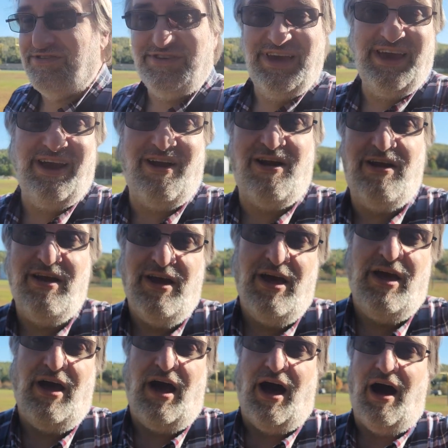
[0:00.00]
you see here,
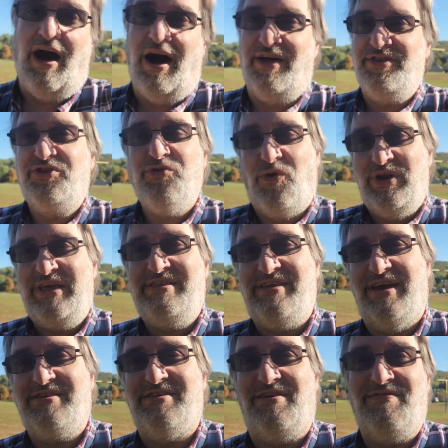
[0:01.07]
on the
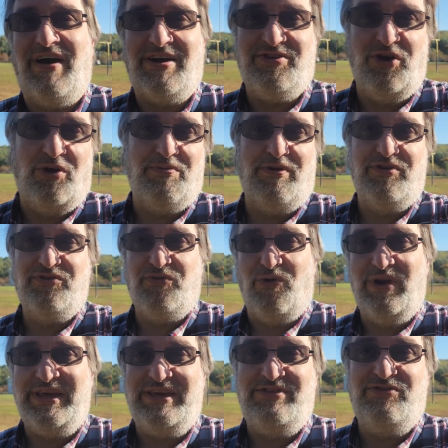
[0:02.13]
26th of October,
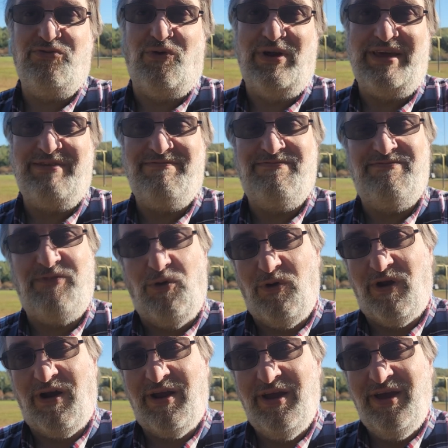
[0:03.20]

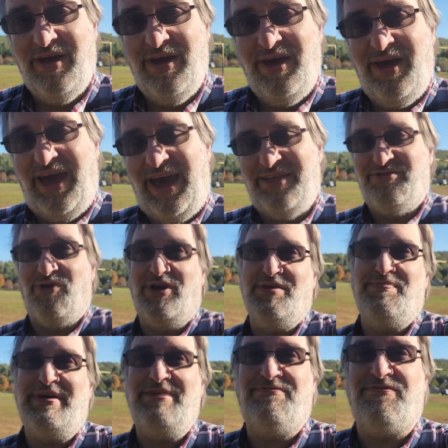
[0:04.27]
2024. And it's going
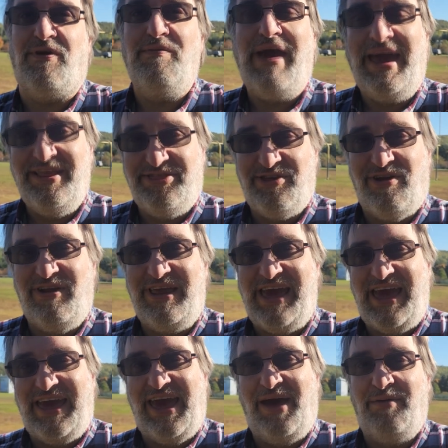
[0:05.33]
to be from
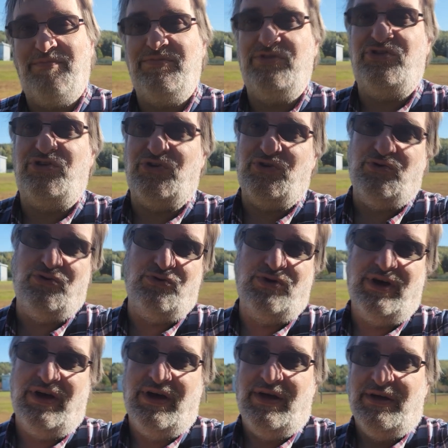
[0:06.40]
8:30 a.m.
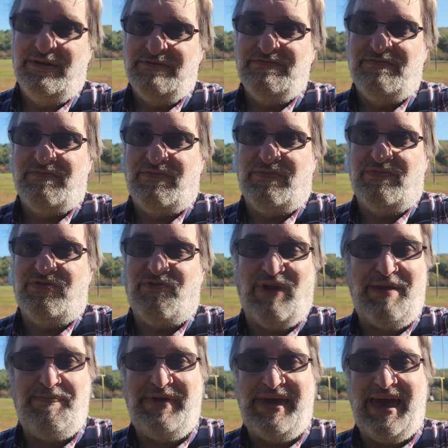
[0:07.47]
to
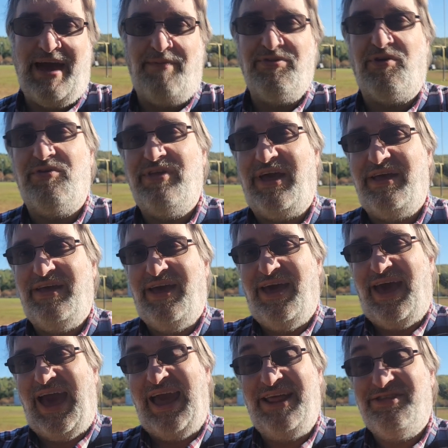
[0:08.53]
3 p.m. And
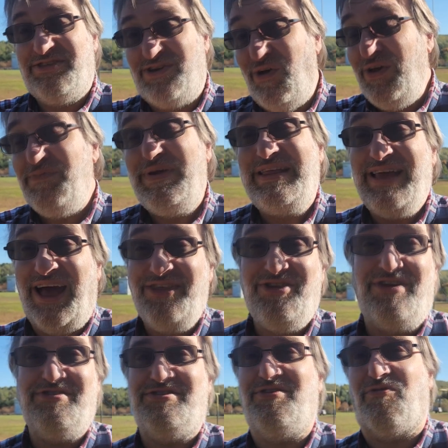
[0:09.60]
it's going to be not
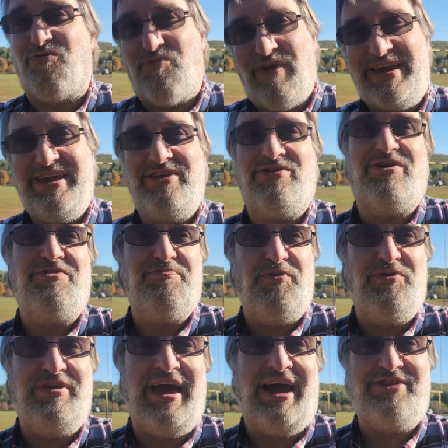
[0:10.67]
just the regular
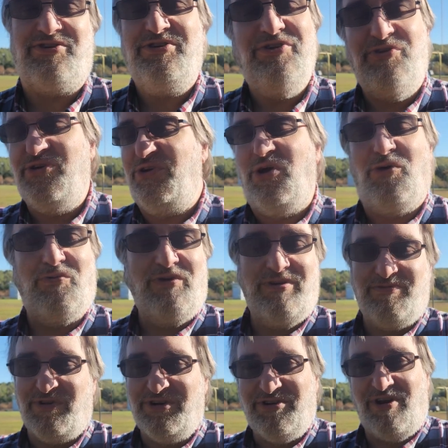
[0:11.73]
Spooktacular. No, no, no.
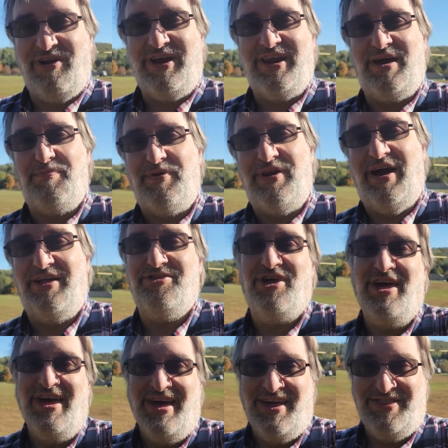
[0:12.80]
We're turning it up a notch.
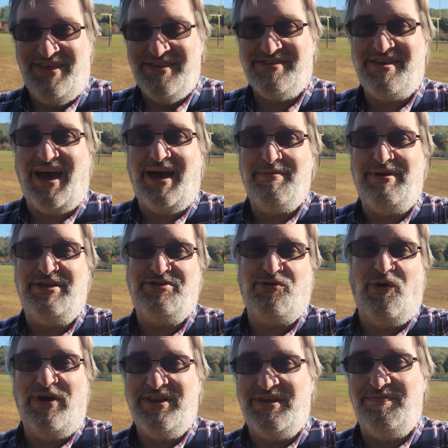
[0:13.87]
This time is
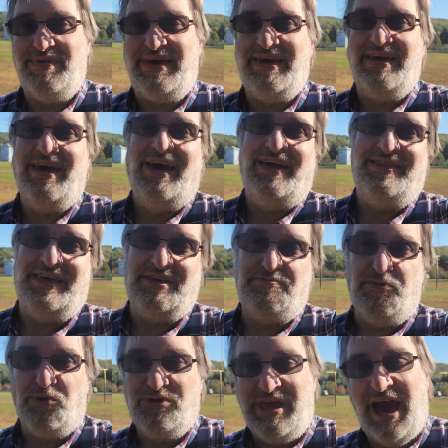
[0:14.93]
going to be the
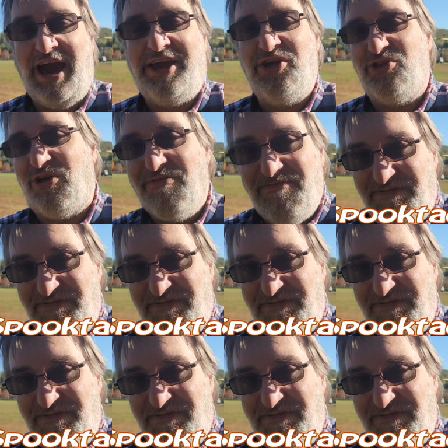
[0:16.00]
Spooktacular